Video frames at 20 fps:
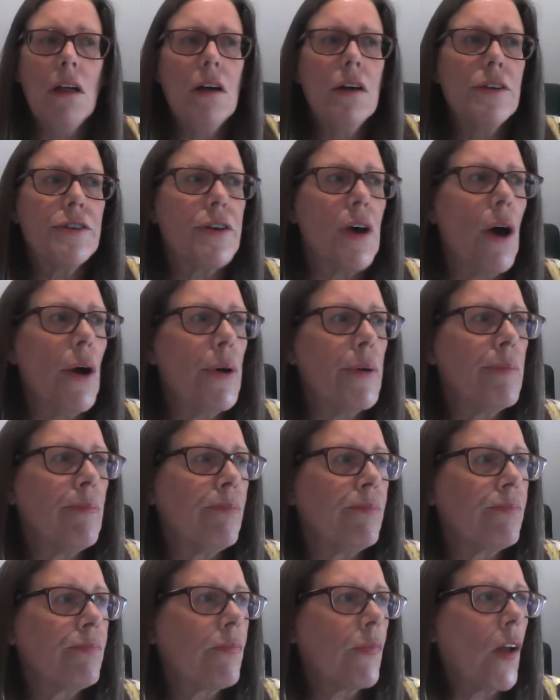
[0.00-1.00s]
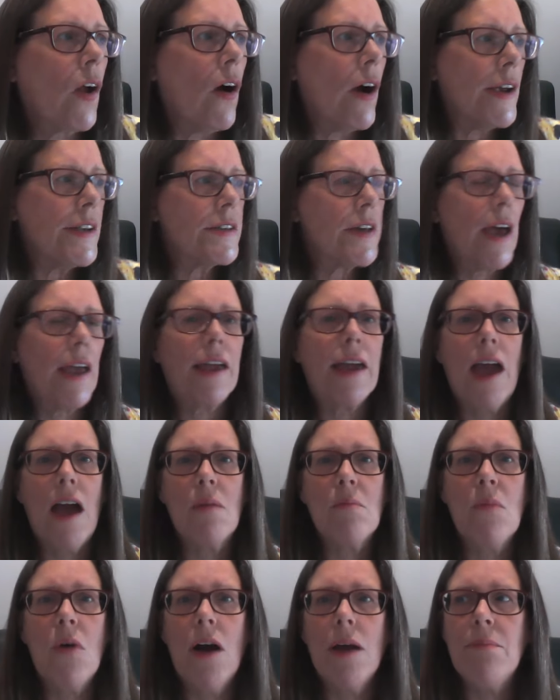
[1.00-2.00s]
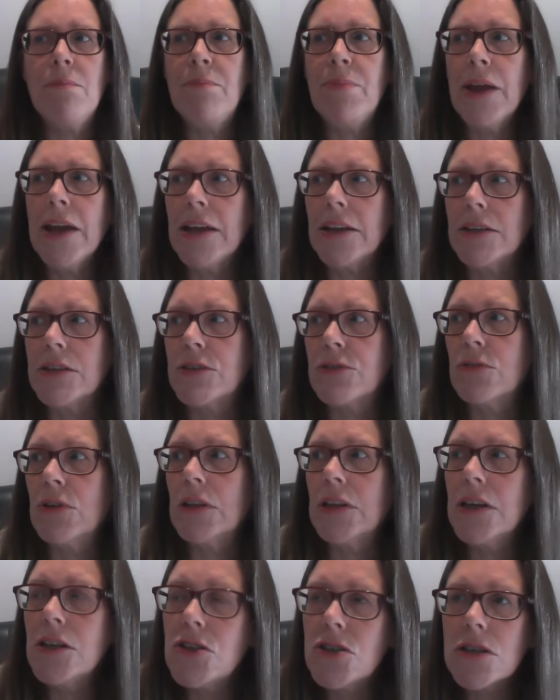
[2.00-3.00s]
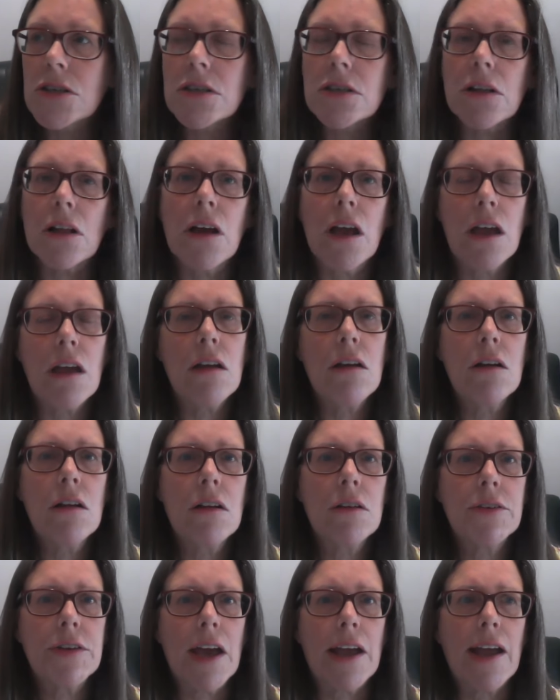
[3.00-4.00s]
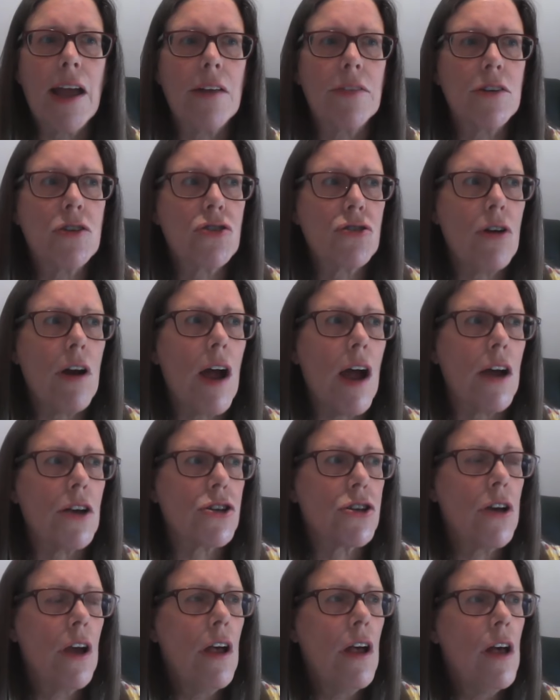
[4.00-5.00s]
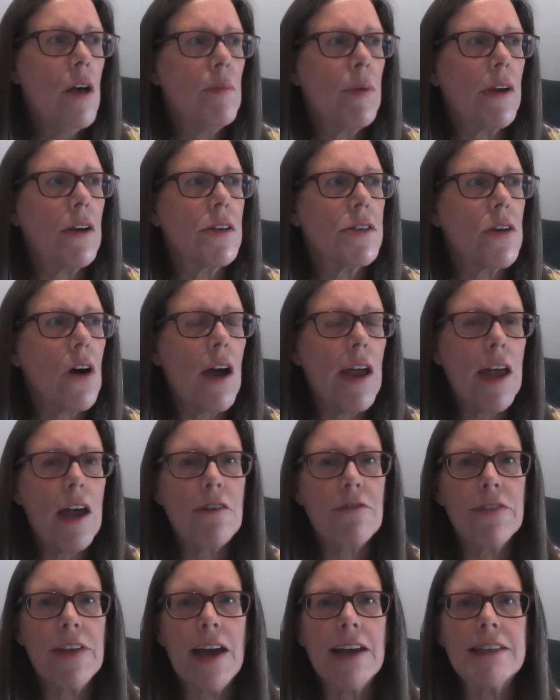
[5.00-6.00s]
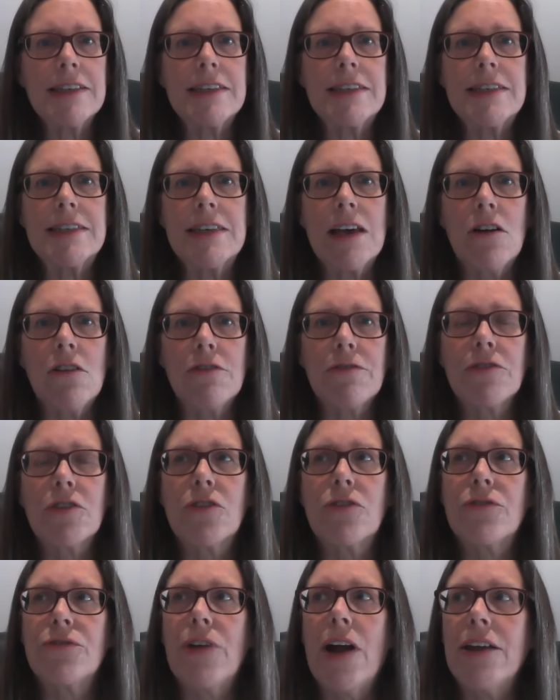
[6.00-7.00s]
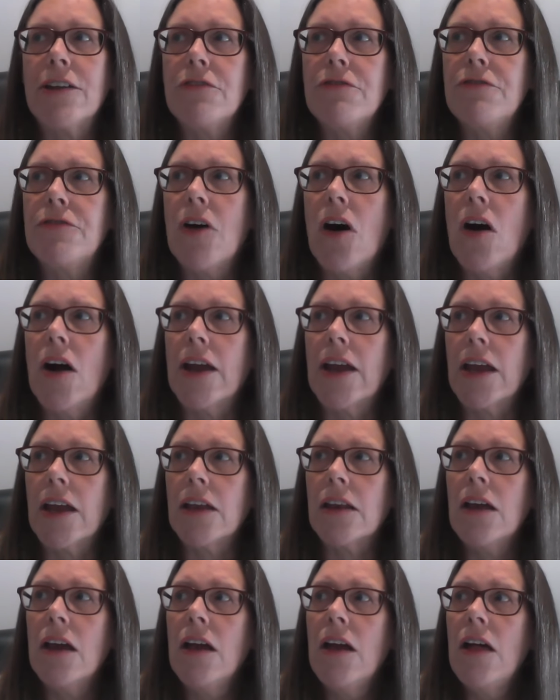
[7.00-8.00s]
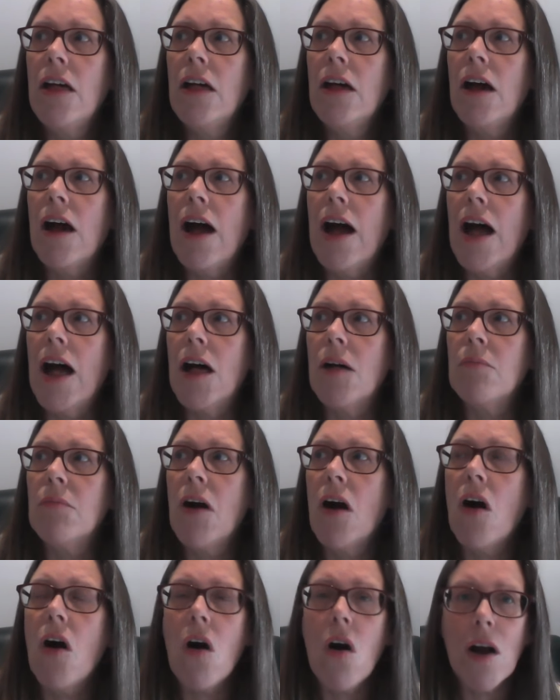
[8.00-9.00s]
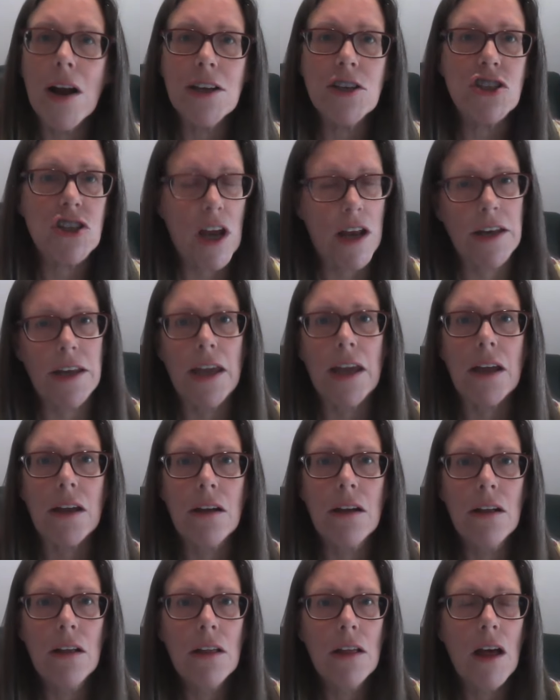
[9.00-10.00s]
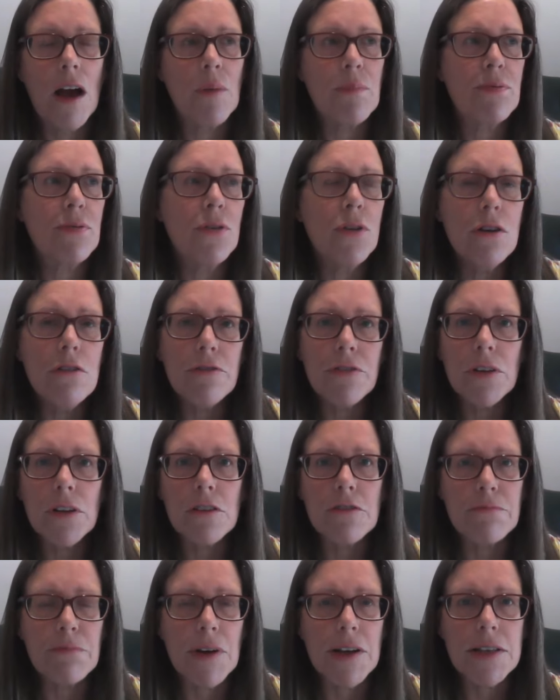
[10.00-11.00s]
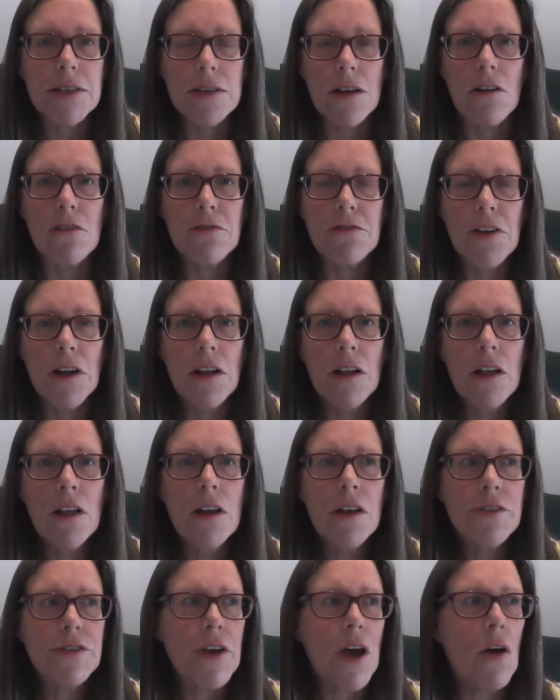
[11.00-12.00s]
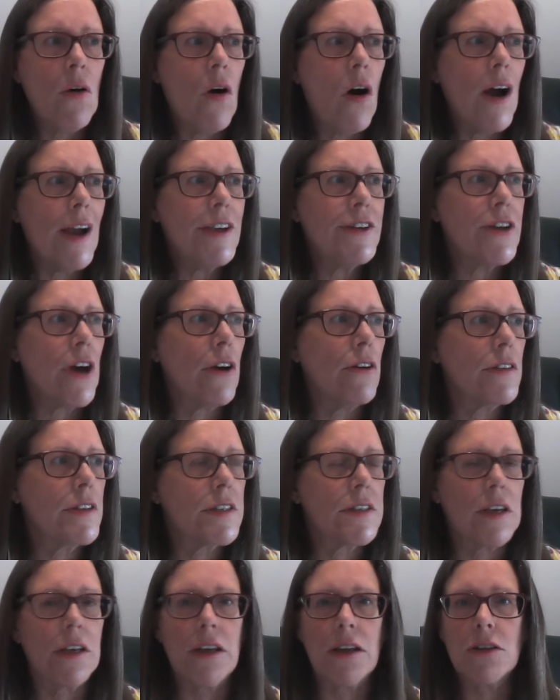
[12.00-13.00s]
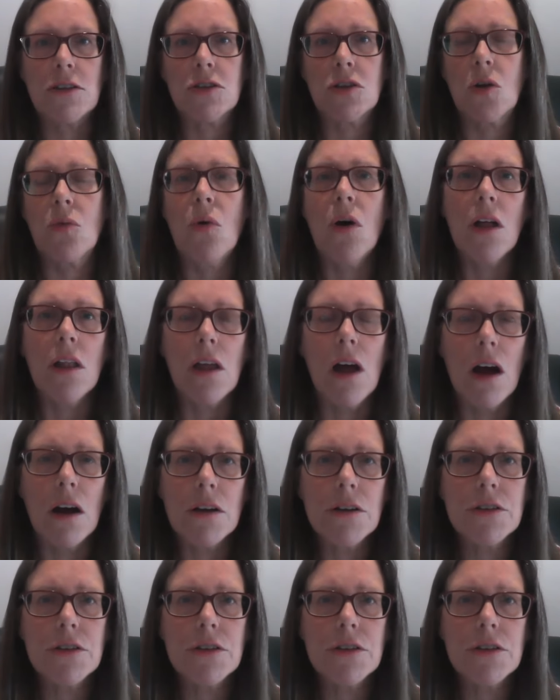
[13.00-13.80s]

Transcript: So I take out my bins religiously, take out the trash, because I have that self gratifying, um, hygienic approval of myself. So I don't sit in squalor.